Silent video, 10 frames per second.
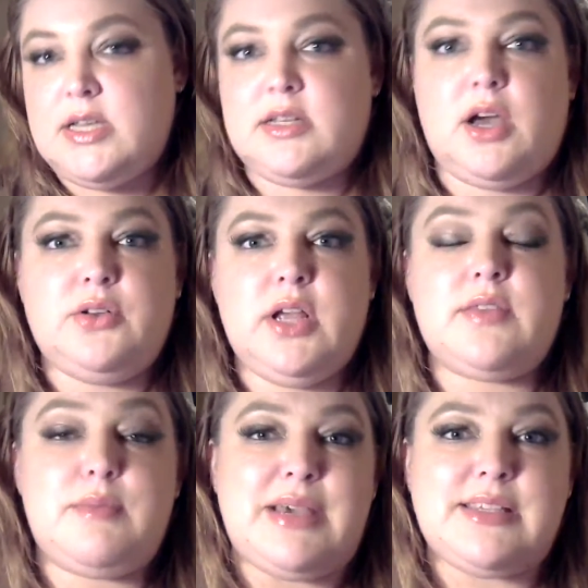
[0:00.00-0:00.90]
Not only are
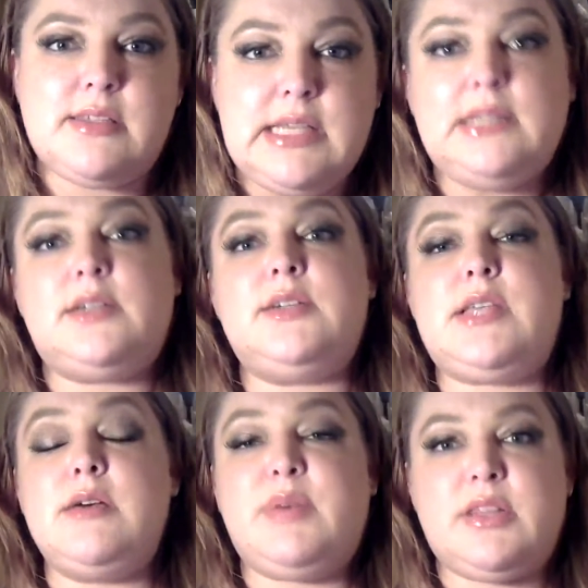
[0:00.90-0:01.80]
they best sellers,
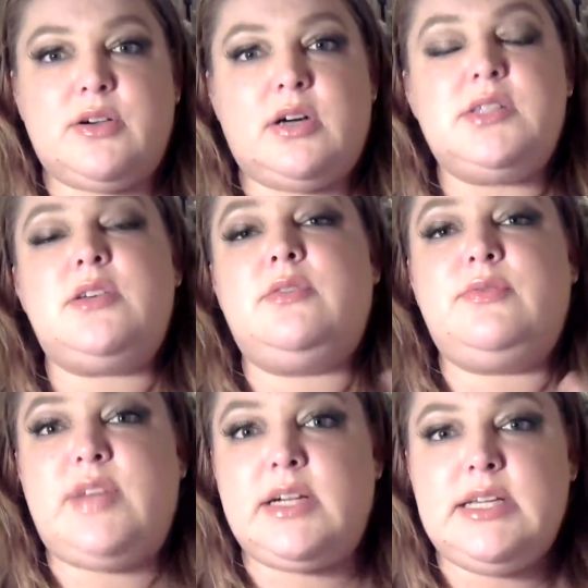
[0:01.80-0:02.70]
but they're also
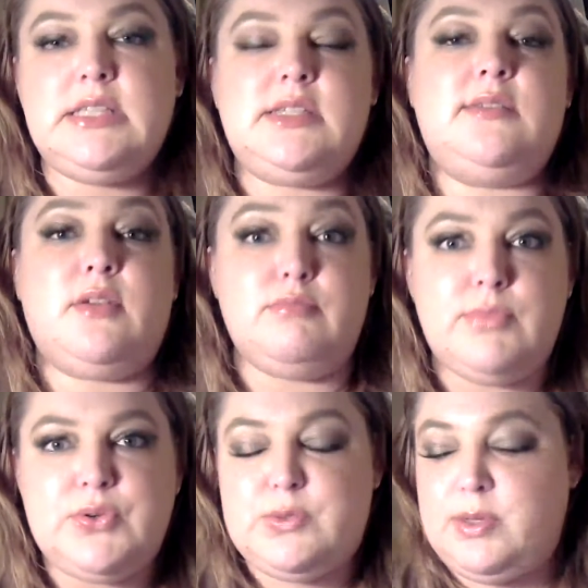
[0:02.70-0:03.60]
very easy for
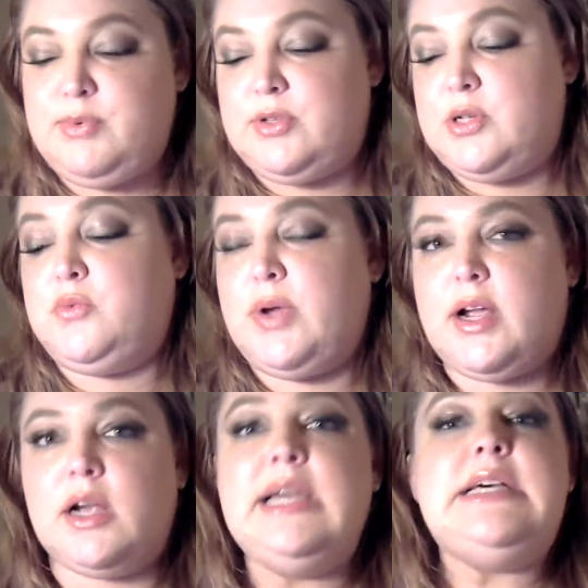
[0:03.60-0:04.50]
most people to wear.